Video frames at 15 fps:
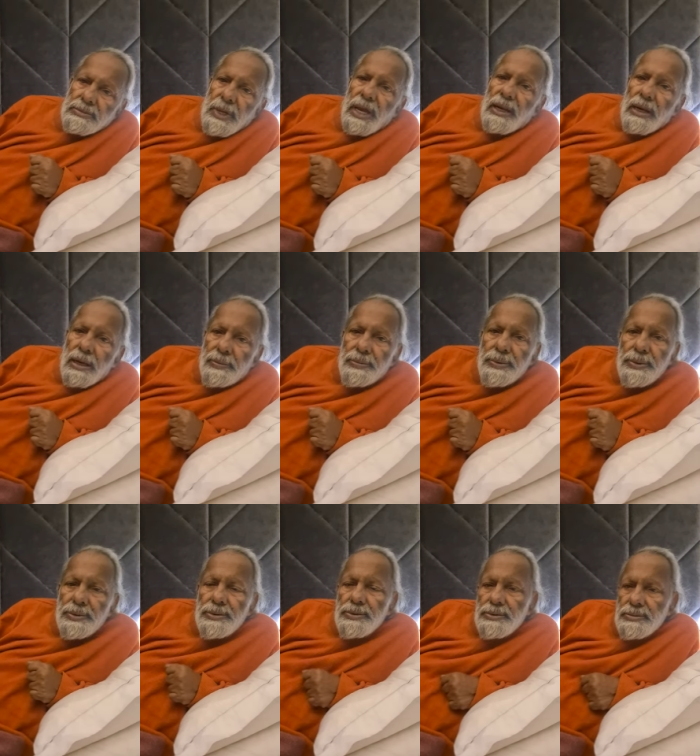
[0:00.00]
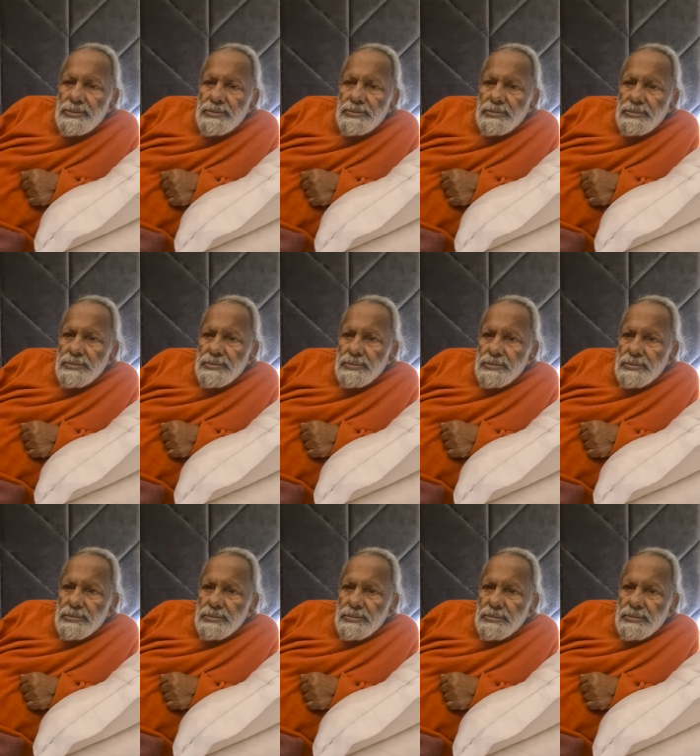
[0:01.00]
I love you,
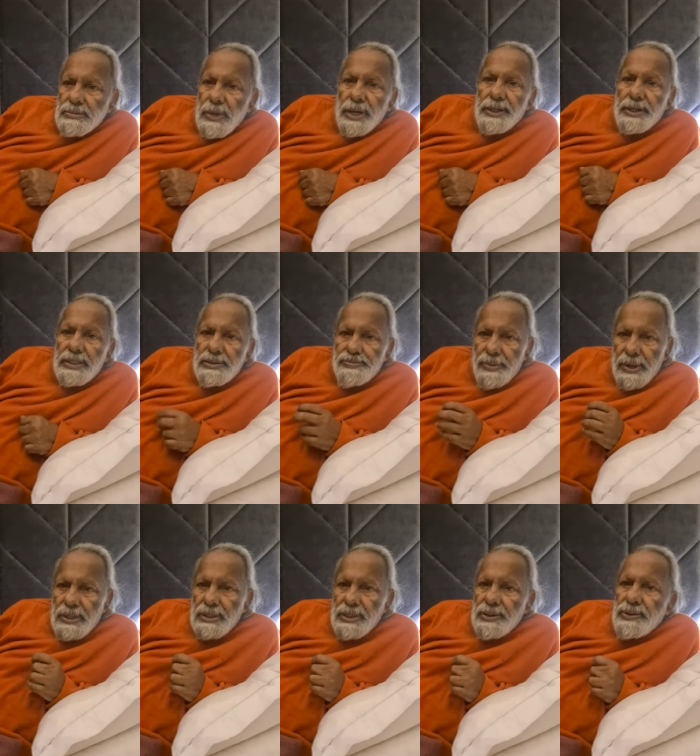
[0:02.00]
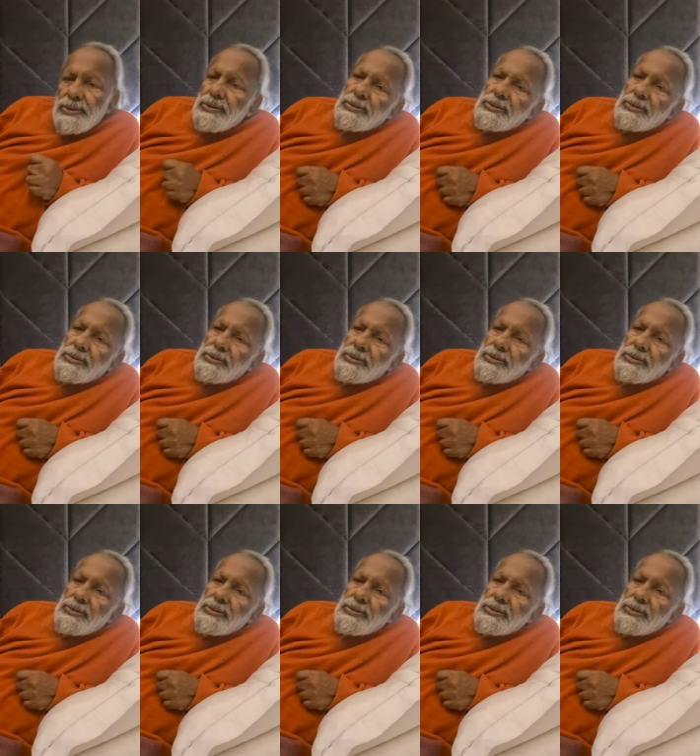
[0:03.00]
I respect you,